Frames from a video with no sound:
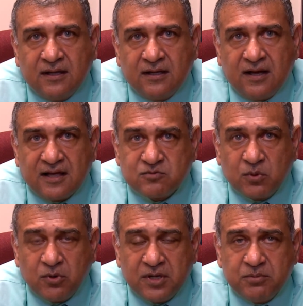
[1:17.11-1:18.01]
Last week
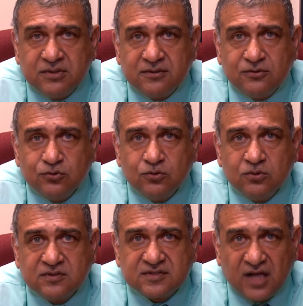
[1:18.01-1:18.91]
we were able to
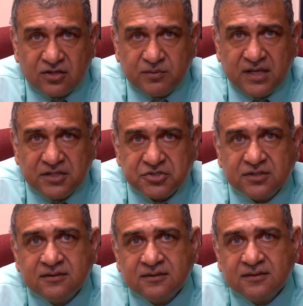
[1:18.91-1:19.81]
start up the
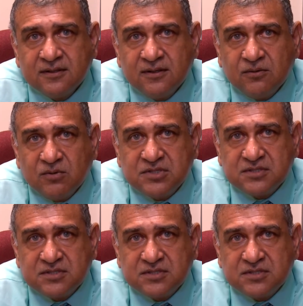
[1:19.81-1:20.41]
engine, which